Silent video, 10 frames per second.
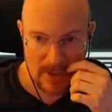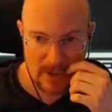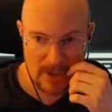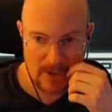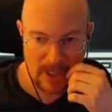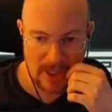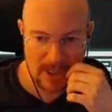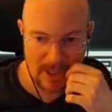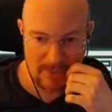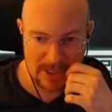You know what? I
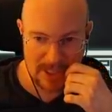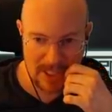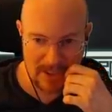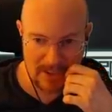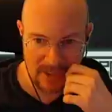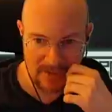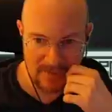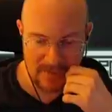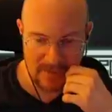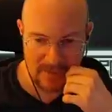think I miscalculated.
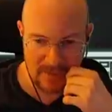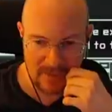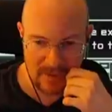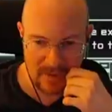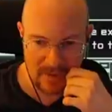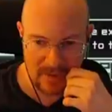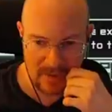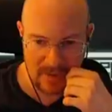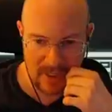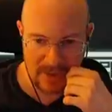
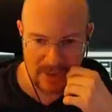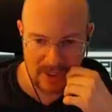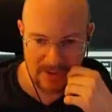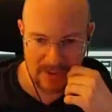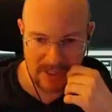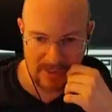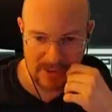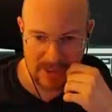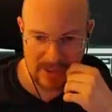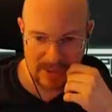I thought that would
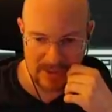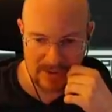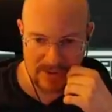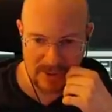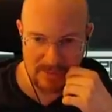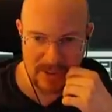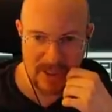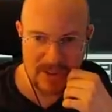get us an extra jump.